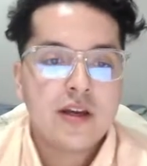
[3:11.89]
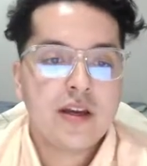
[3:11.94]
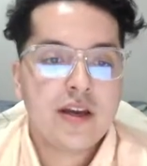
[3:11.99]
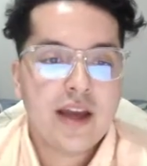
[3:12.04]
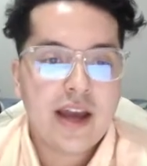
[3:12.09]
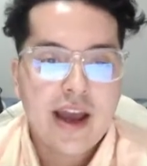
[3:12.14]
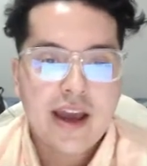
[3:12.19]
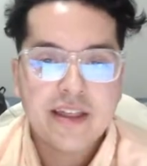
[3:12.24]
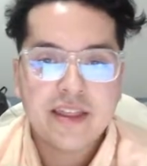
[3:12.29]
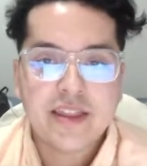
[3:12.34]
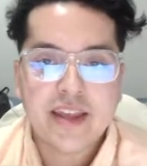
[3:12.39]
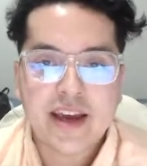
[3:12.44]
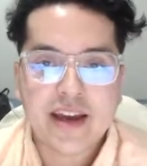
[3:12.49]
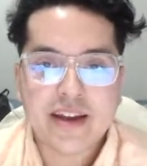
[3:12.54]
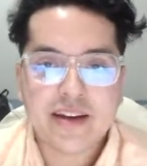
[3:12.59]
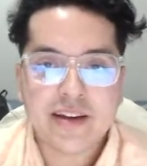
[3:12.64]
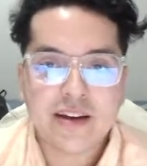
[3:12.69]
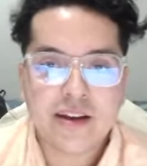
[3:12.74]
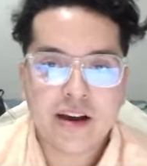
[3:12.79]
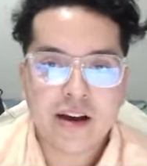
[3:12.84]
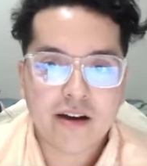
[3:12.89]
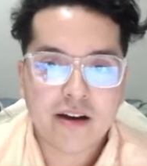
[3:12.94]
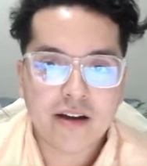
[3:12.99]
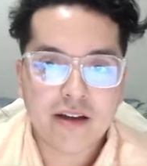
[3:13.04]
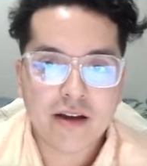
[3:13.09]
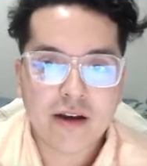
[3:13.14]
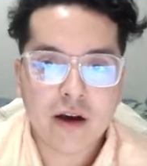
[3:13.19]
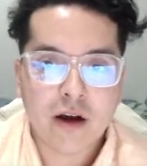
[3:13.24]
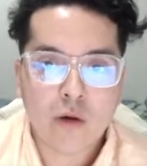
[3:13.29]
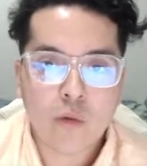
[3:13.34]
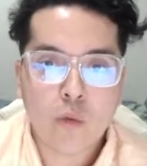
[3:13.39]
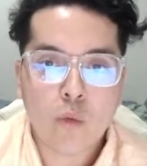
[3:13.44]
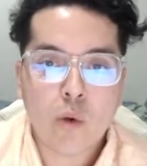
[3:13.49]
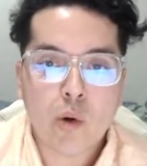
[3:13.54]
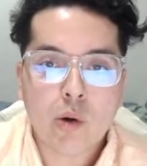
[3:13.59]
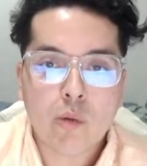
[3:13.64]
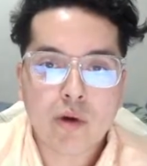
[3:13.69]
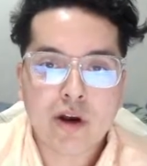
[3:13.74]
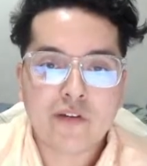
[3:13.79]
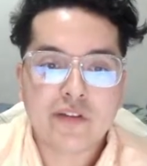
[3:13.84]
and then
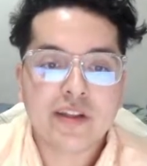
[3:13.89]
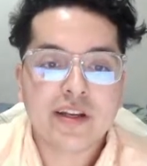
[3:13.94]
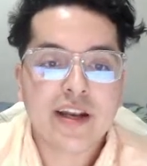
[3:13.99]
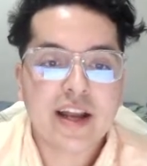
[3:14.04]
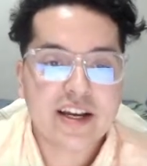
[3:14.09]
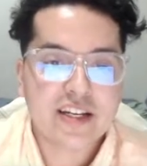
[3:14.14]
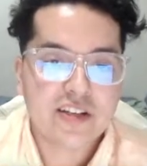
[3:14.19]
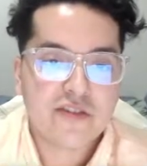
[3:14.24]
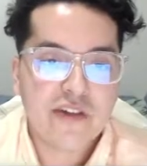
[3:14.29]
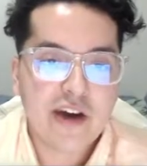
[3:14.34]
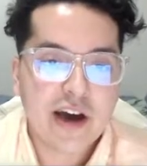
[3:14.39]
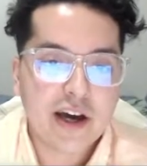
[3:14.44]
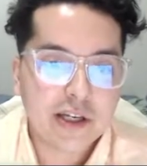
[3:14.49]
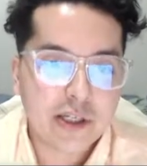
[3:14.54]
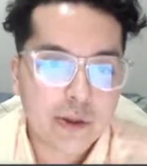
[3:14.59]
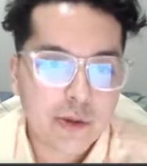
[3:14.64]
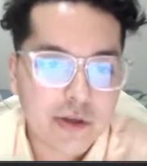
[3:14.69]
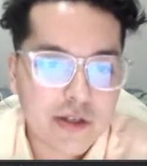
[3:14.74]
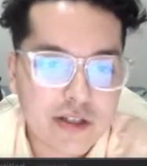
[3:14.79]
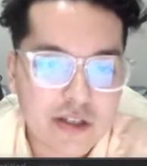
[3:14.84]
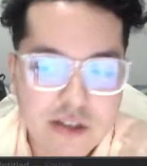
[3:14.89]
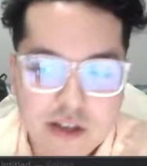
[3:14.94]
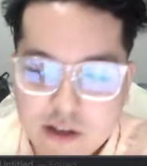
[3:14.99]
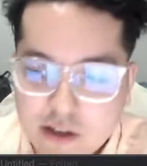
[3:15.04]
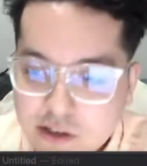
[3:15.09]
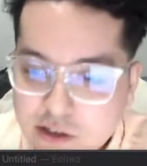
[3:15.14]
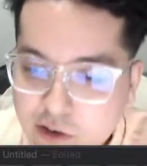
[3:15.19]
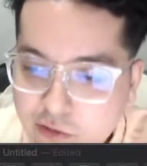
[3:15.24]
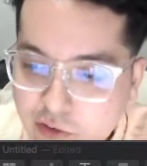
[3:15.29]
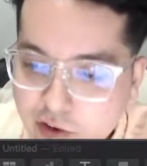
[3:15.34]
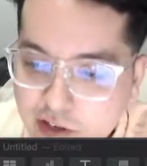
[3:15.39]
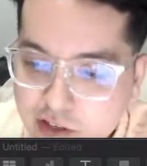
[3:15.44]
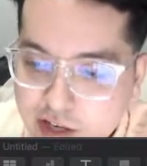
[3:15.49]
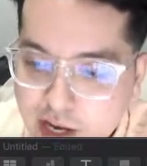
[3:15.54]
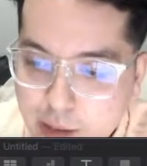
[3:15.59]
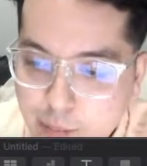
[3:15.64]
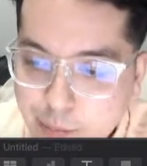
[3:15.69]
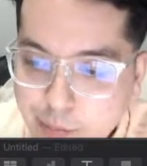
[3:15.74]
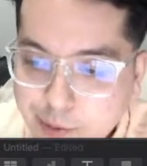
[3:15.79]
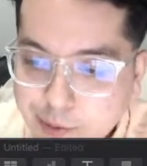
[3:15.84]
whatever the next value is. So for
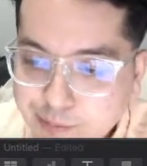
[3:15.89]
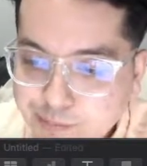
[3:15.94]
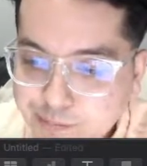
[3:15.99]
example,